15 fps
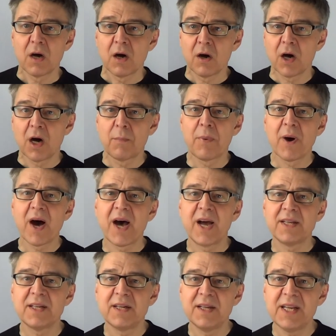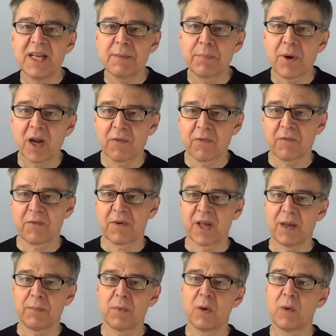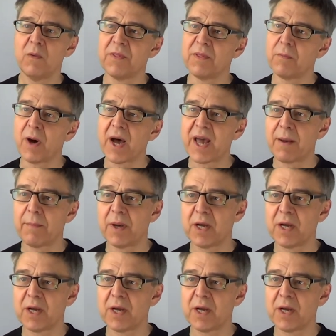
Or by deleting part of the flame with the wire